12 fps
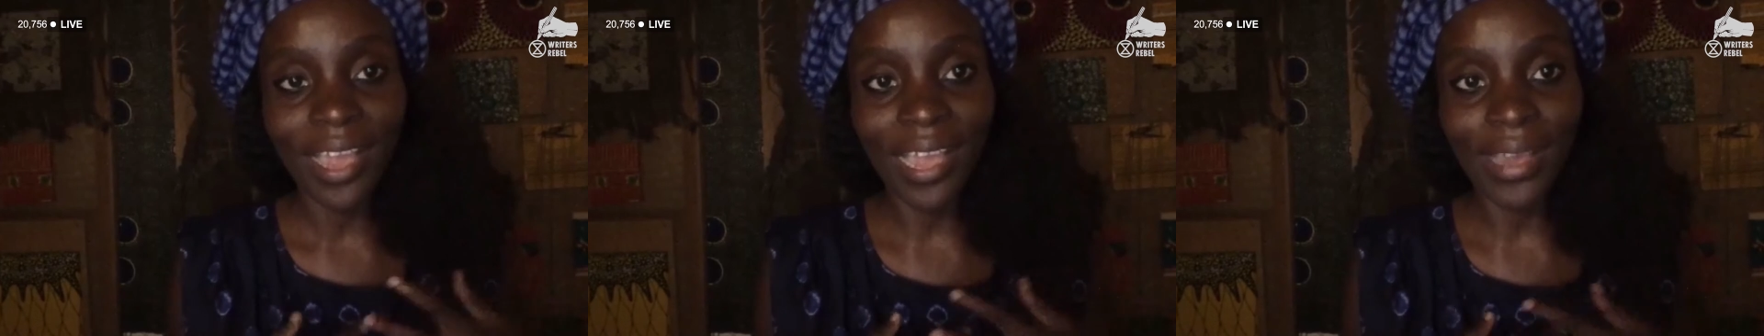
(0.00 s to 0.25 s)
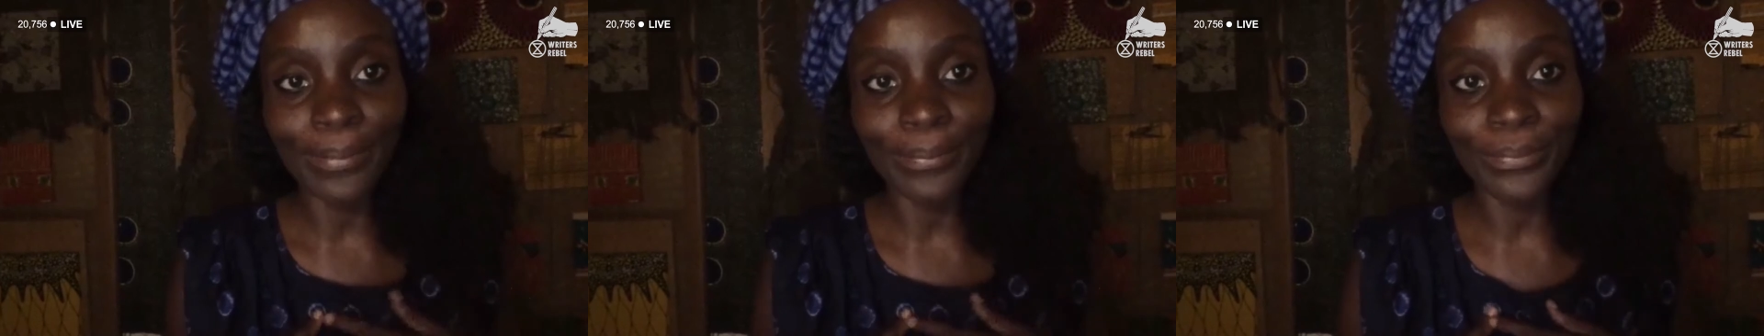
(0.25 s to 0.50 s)

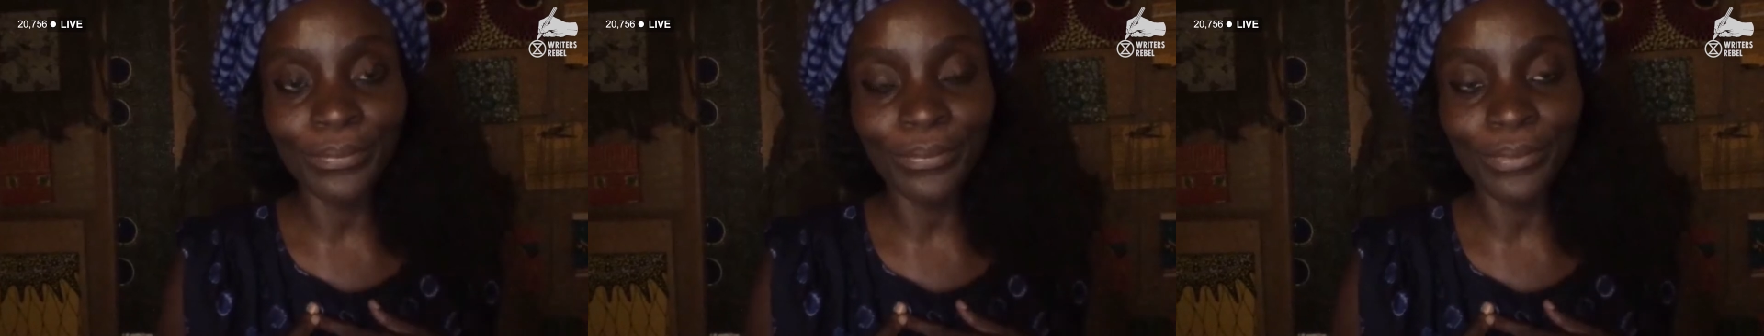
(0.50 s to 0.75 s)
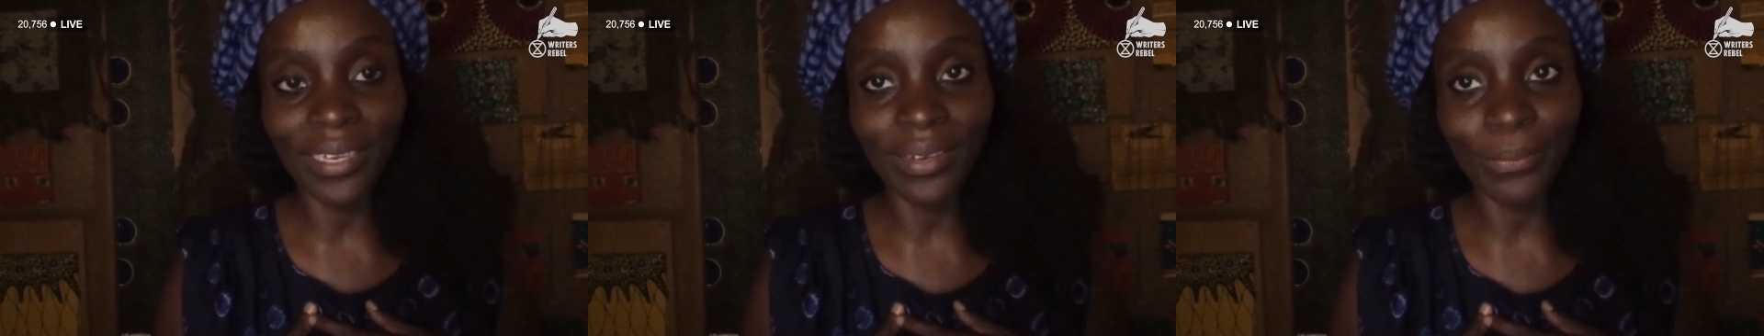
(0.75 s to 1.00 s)
Um,
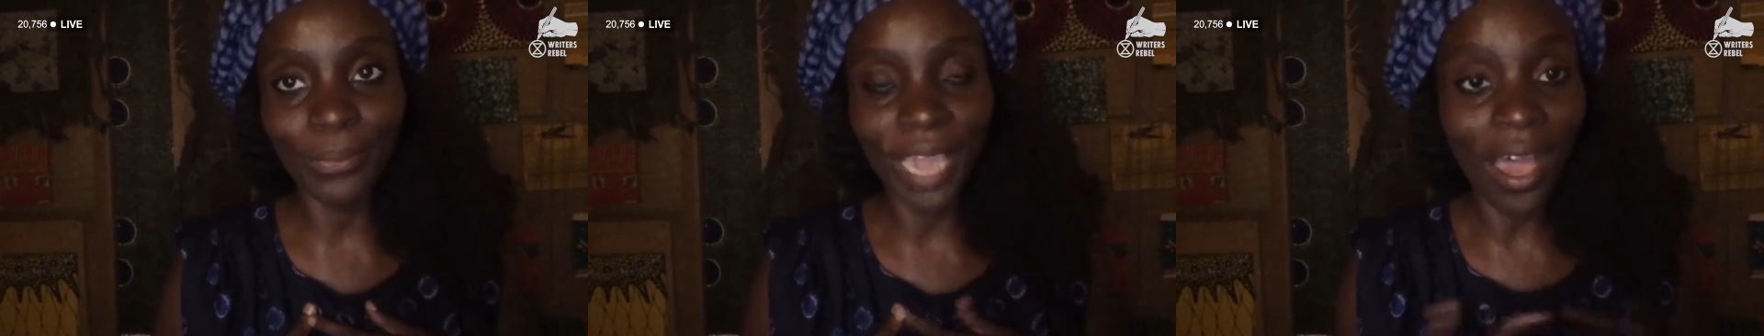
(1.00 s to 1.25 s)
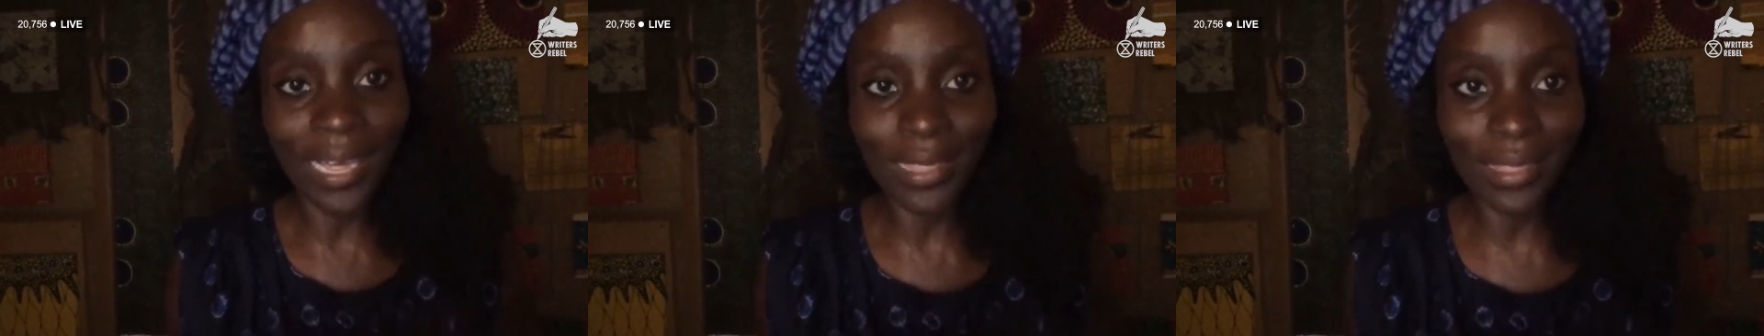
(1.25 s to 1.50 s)
we, we
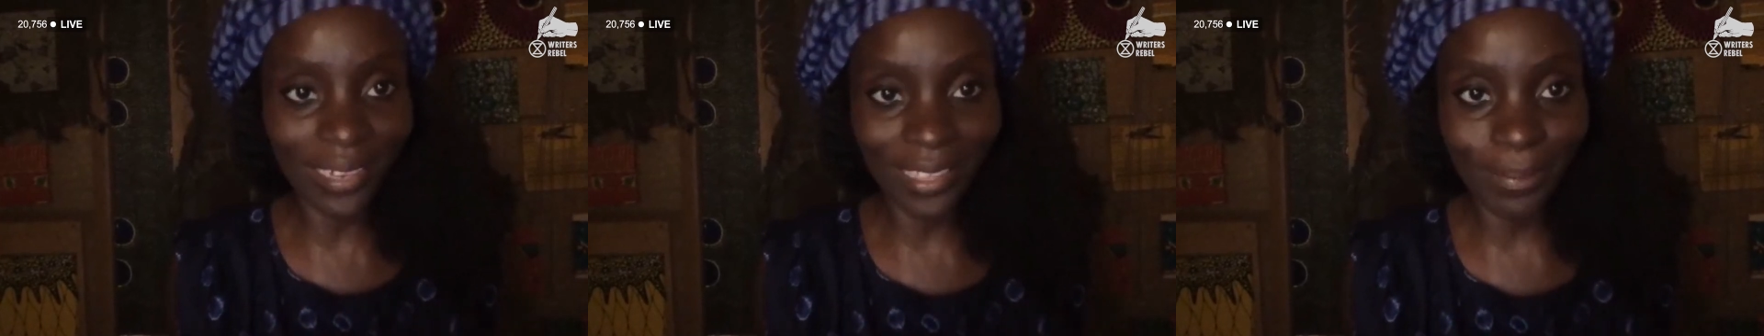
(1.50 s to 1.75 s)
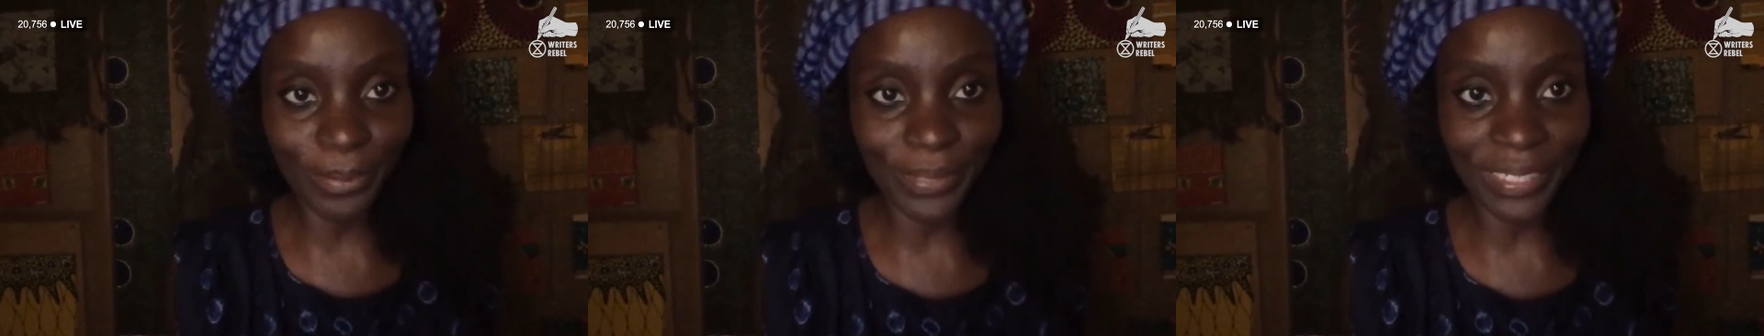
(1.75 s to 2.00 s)
ask
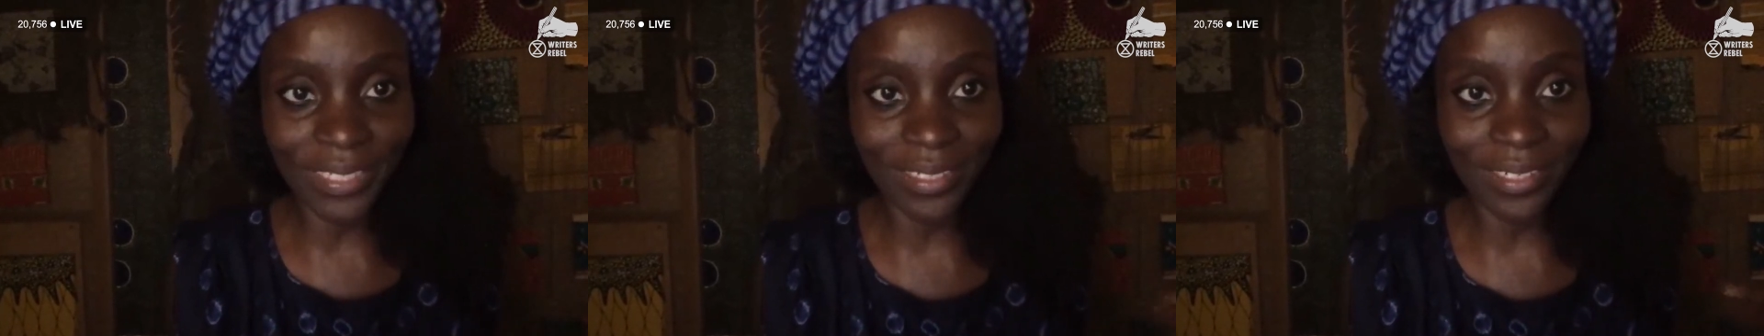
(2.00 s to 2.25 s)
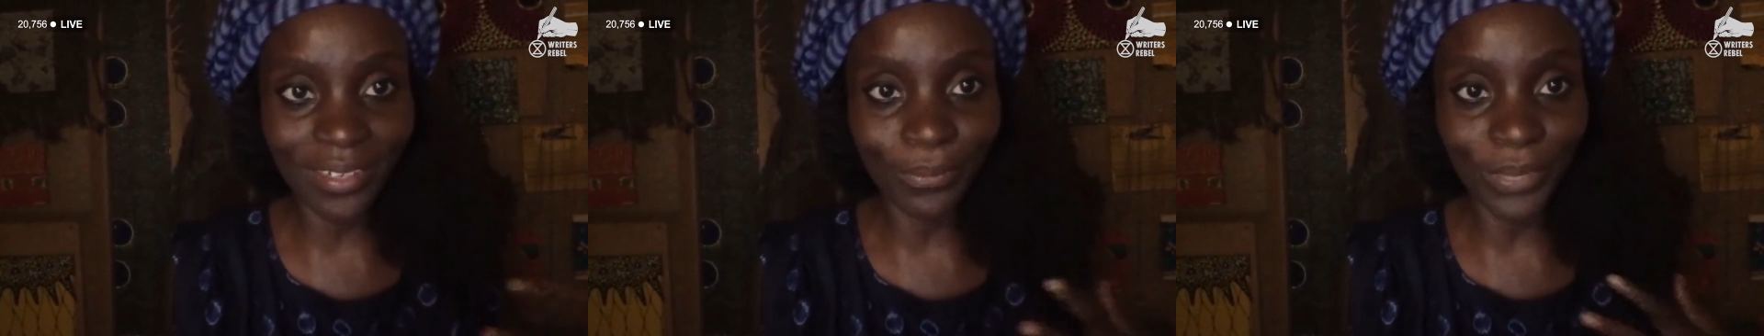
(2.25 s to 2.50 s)
its
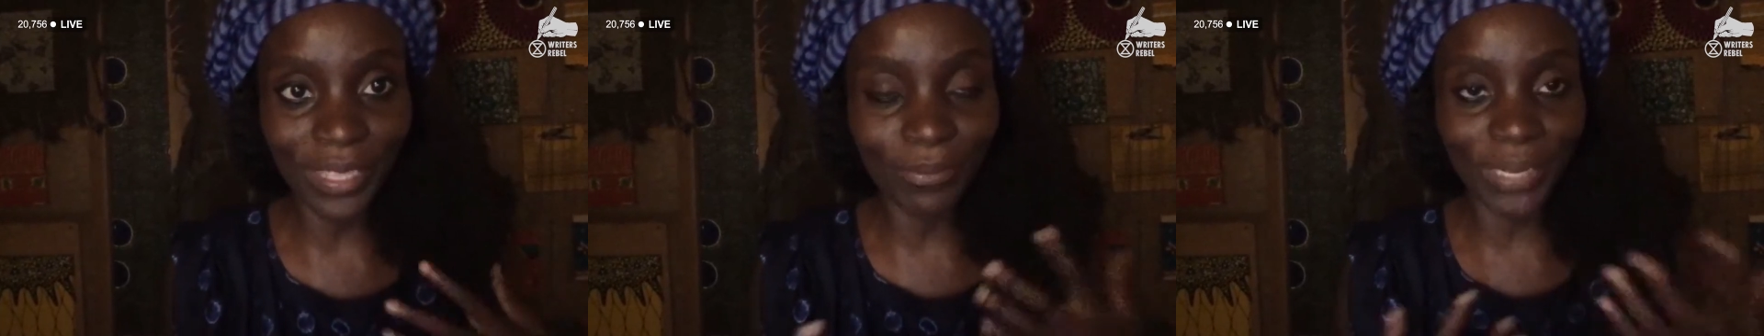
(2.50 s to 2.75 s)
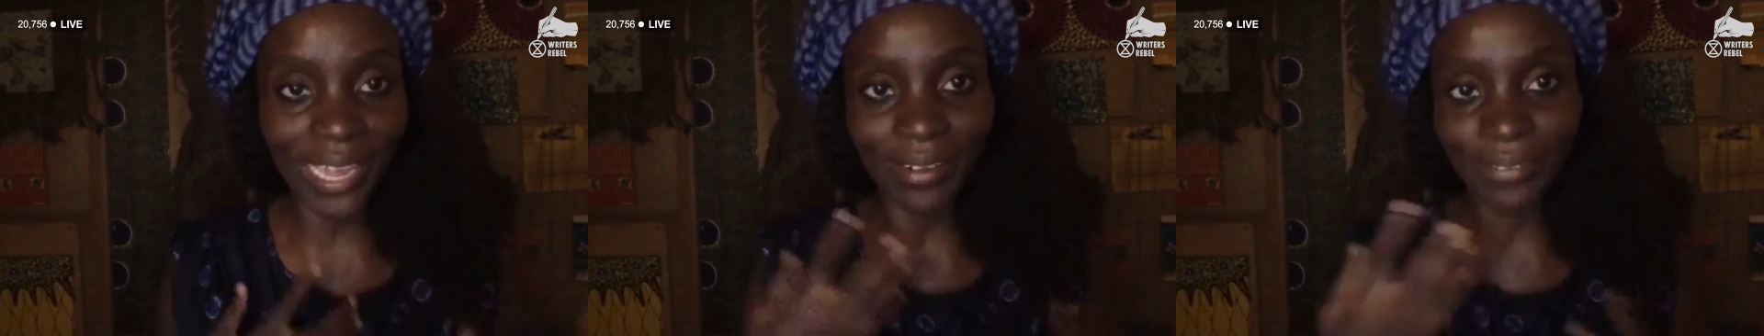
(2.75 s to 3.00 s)
permission, we,
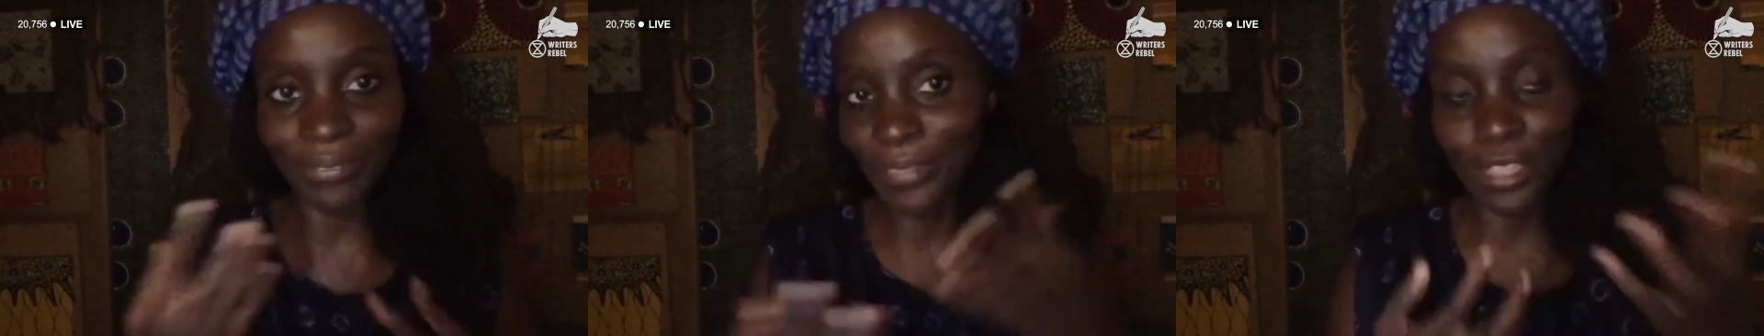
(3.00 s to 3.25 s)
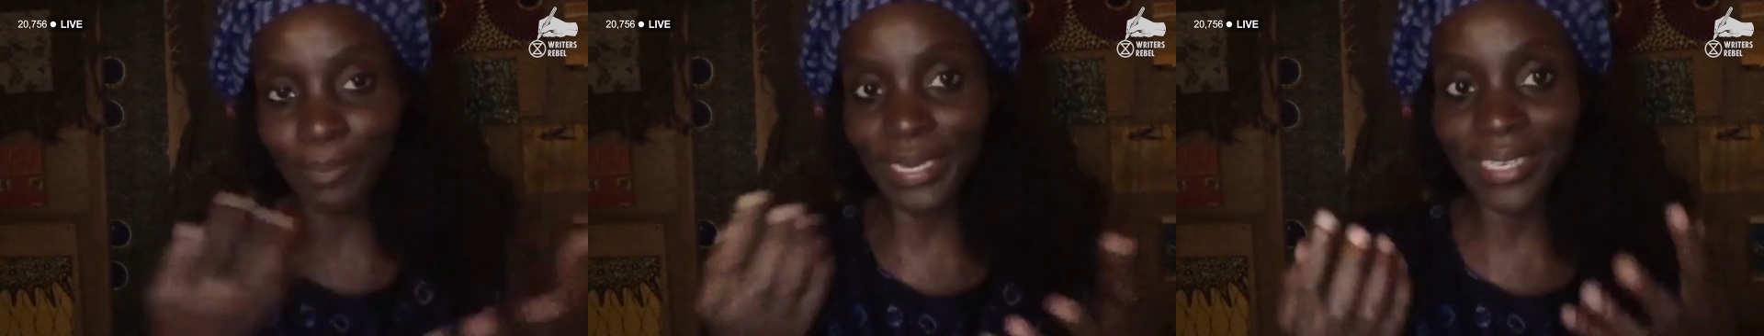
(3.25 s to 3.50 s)
we kind of
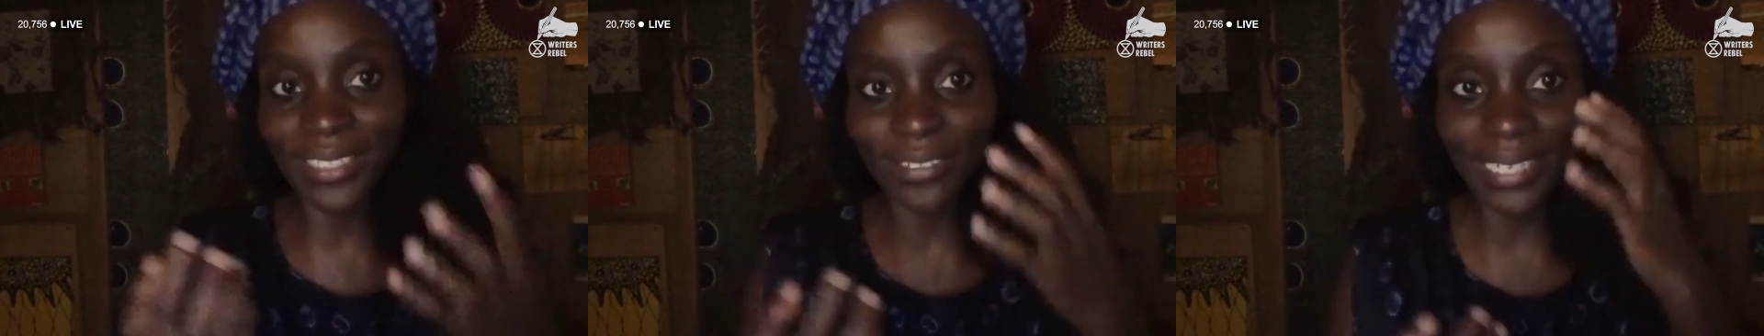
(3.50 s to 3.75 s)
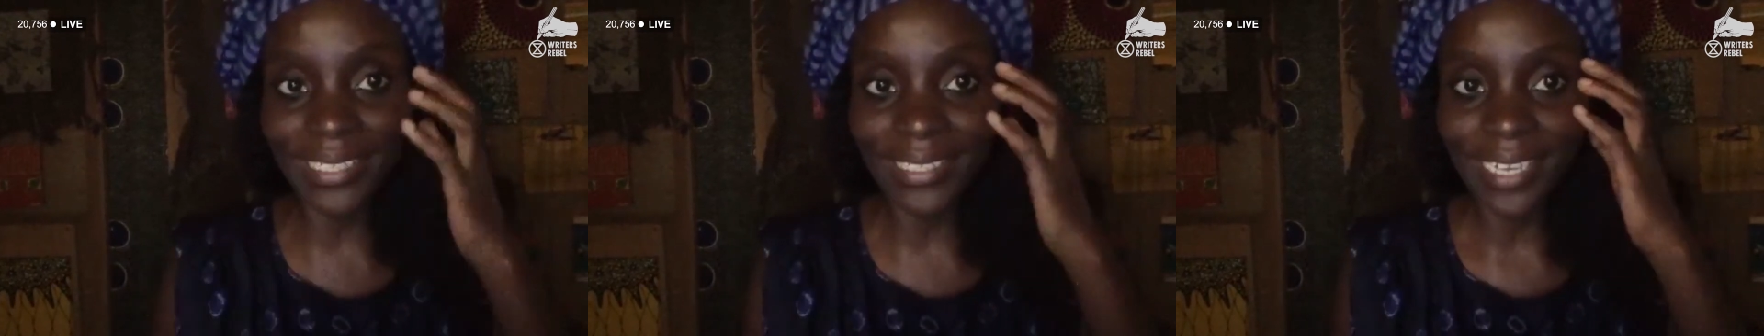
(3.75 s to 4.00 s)
speak
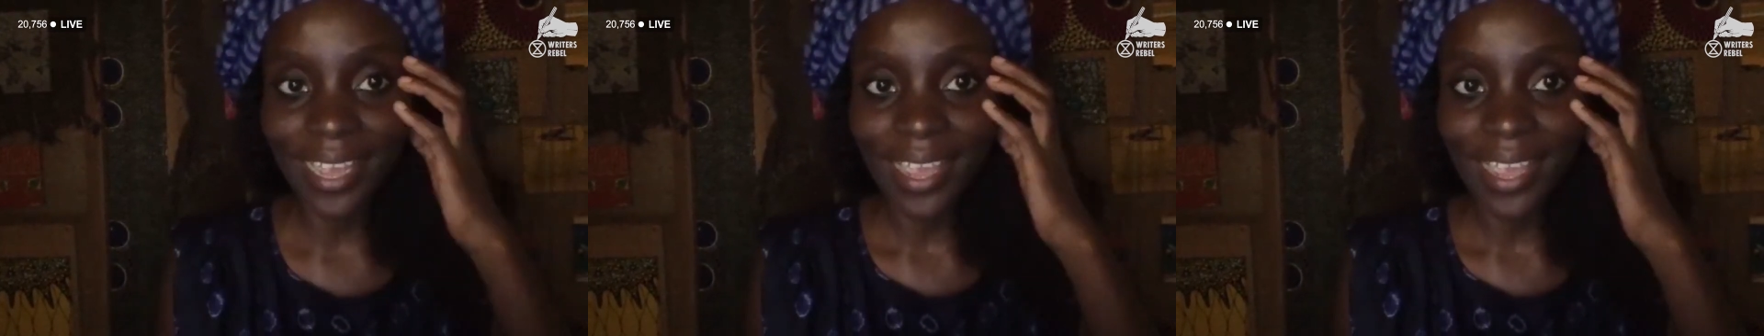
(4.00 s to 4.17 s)
to it.